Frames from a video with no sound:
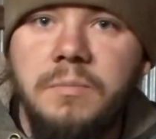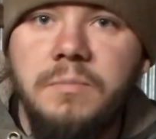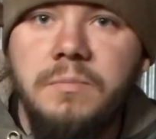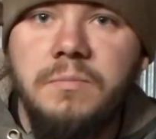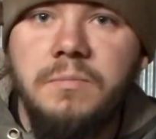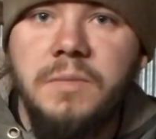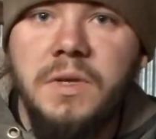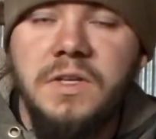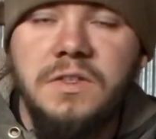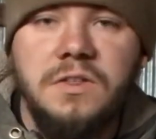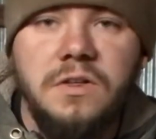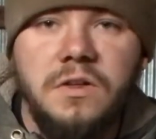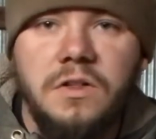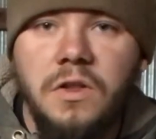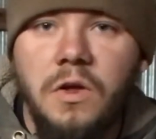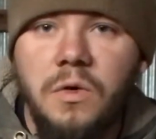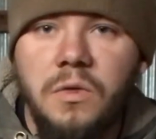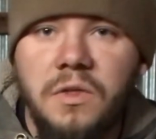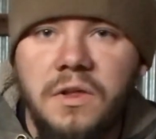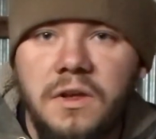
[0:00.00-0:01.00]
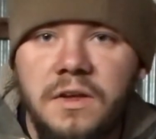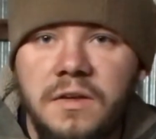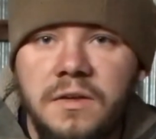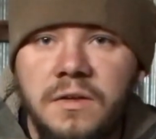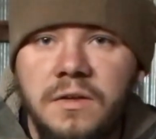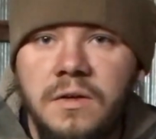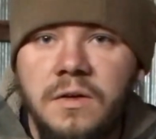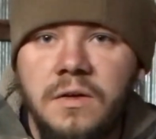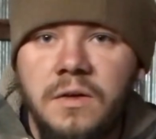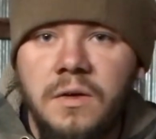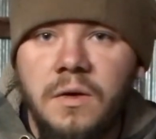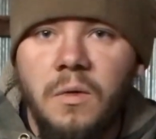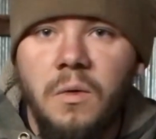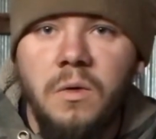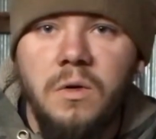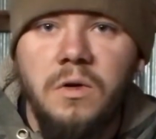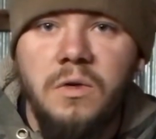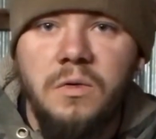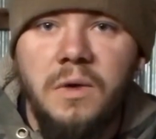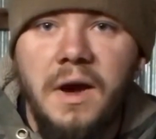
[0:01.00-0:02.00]
piece of clothing or
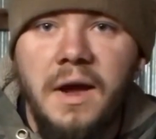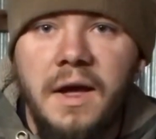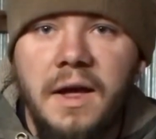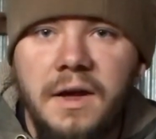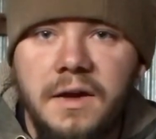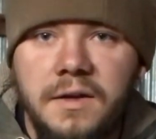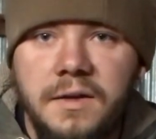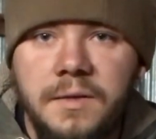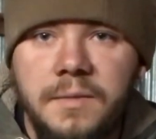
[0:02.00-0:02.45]
a rag.